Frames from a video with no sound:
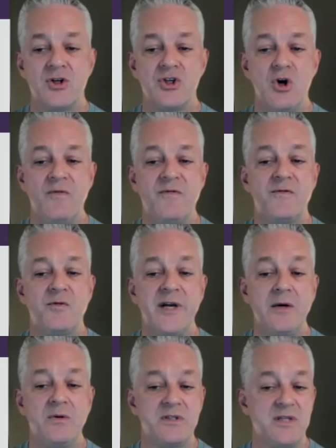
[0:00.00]
no
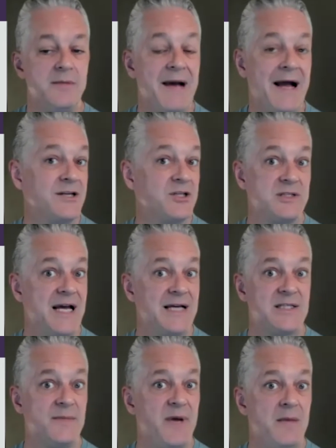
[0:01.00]
frequency. Matt just has
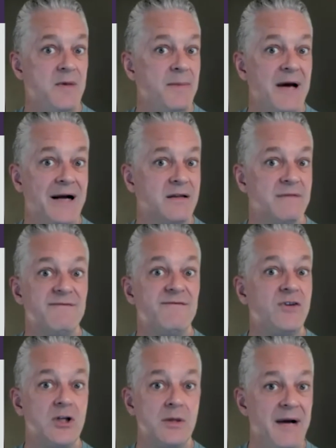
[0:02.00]
to pay me back the
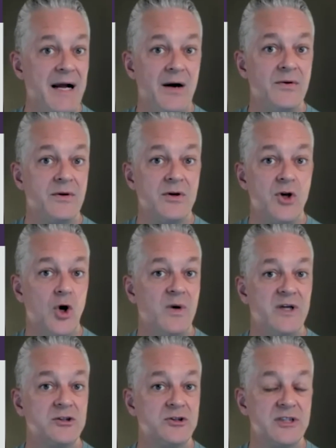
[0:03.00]
full amount, no
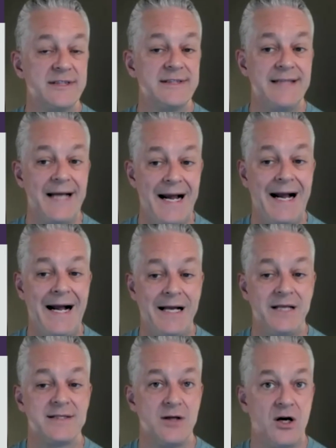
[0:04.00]
interest
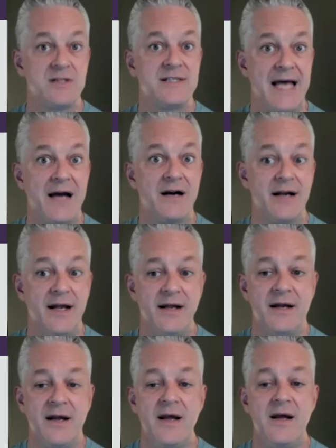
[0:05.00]
on Saturday.
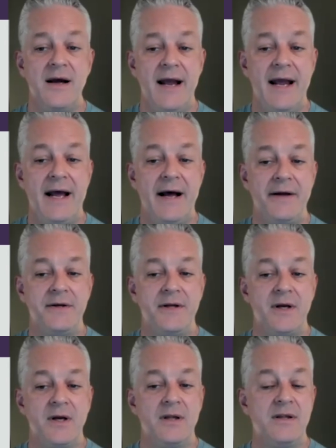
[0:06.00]
And
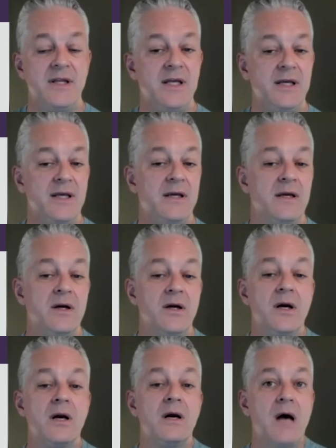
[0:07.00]
the
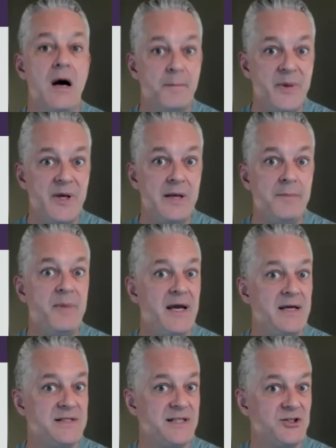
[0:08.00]
company
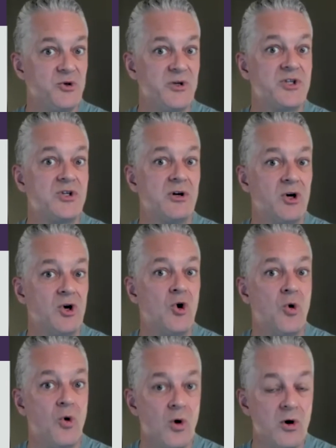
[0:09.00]
pays interest on a
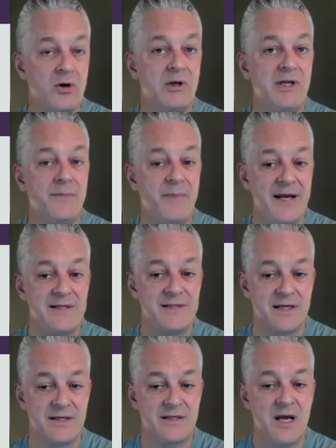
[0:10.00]
quarterly
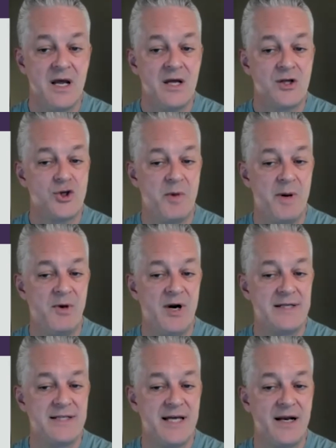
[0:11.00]
basis. So remember I
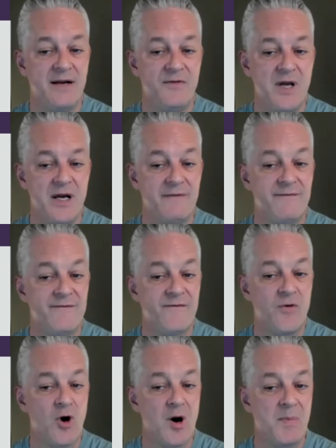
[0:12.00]
said if you had a
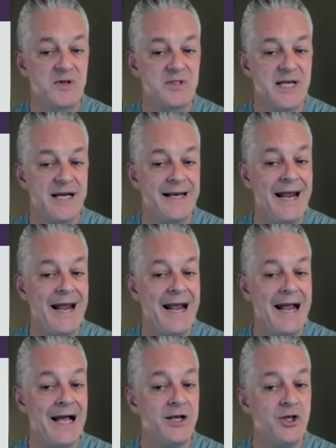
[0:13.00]
4%
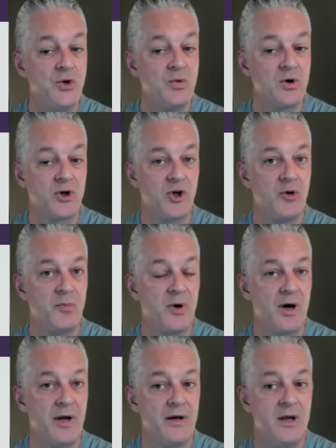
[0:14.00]
annual
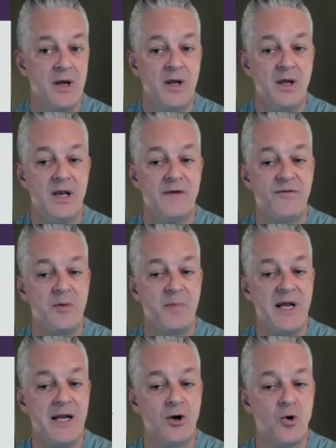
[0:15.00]
coupon, if they're
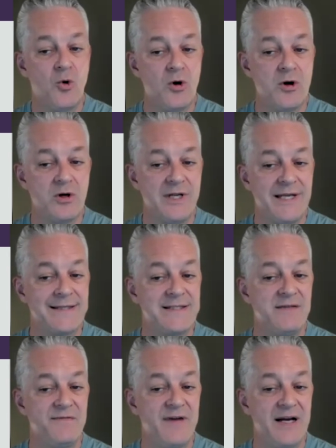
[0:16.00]
paying quarterly, it's
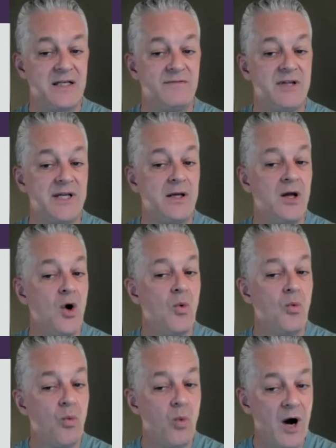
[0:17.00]
effectively
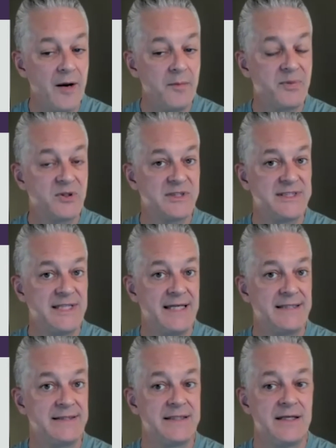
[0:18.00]

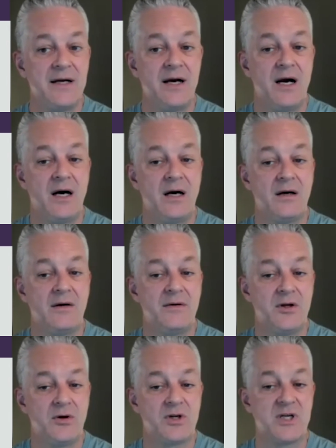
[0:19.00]
1%,
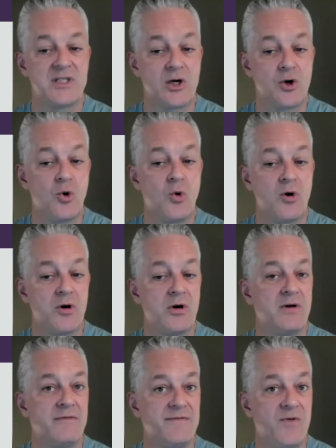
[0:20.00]
because a
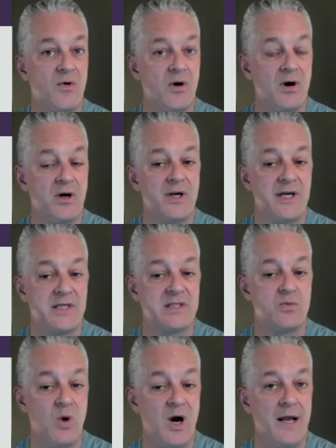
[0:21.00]
quarter of 4 is
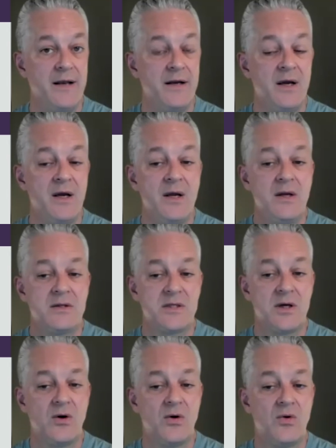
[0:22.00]
1.
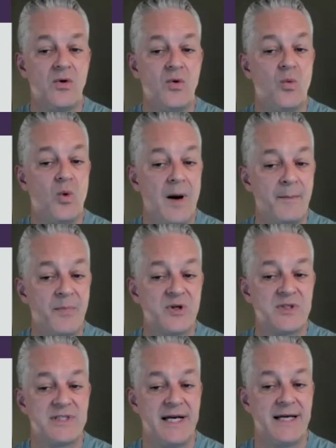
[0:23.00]
So
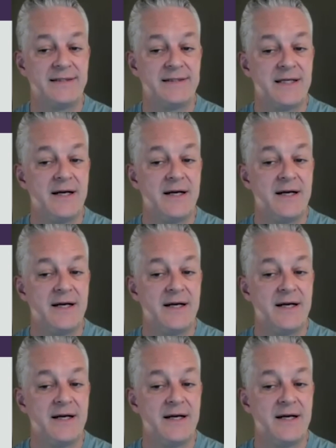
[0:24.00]
1%